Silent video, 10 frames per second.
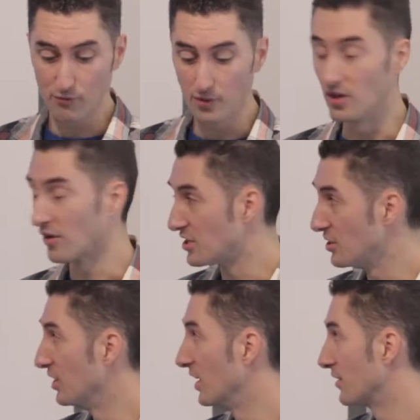like
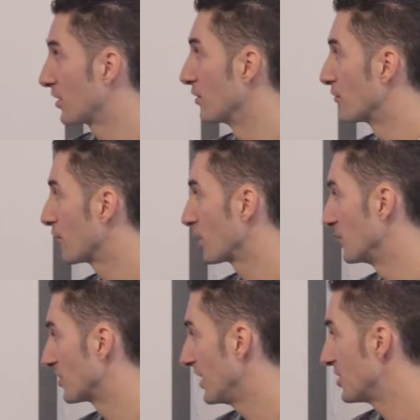yearly kind of
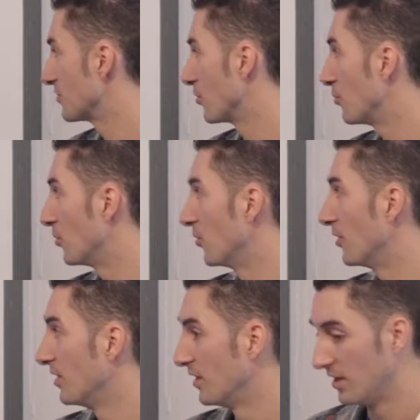fragmentation report,
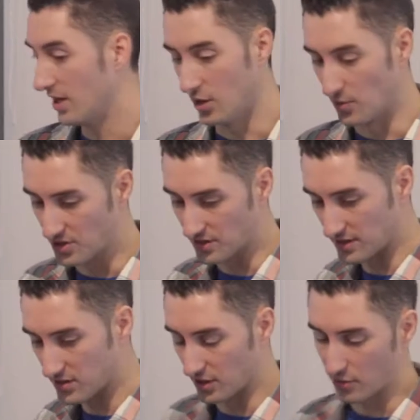which
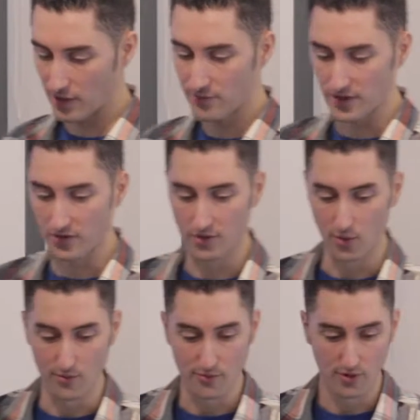this kind of graphic is
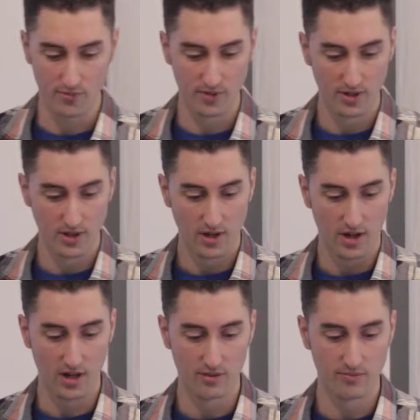stolen from.
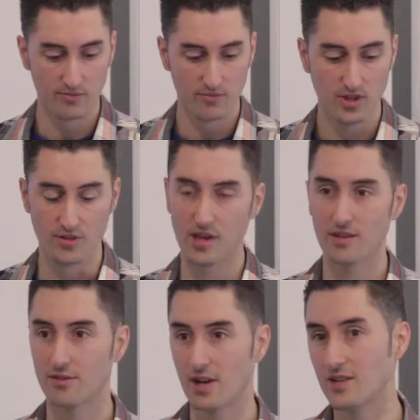There
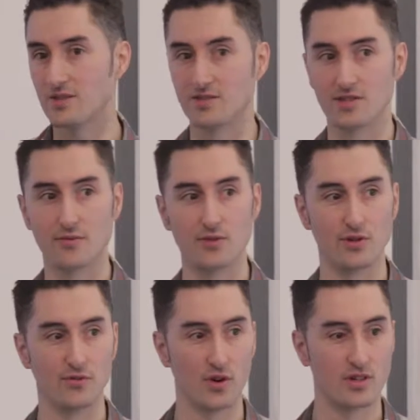are thousands of different
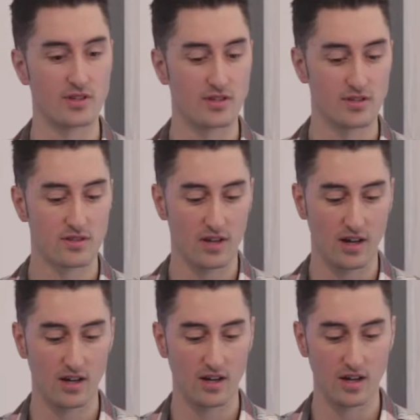devices
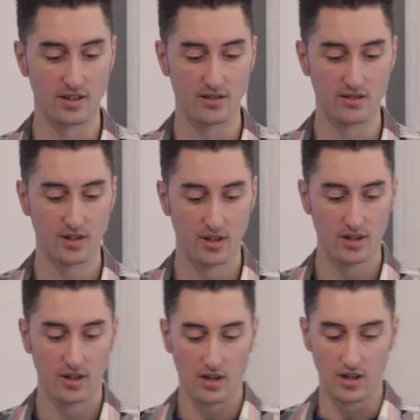and
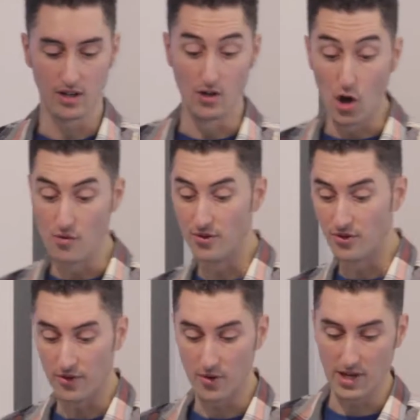
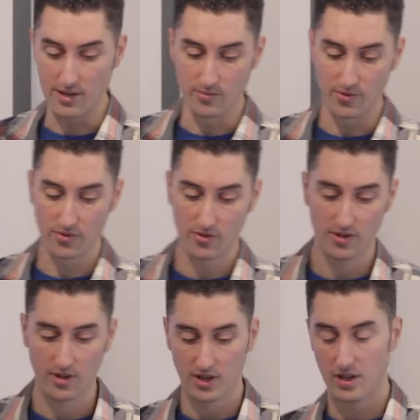hundreds of OEMs,
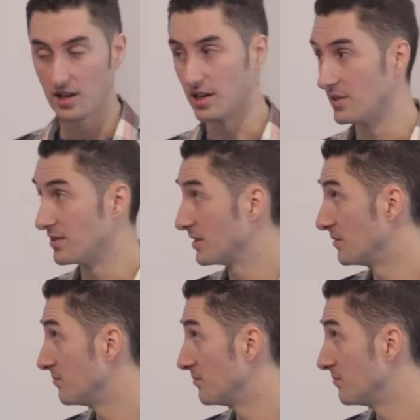and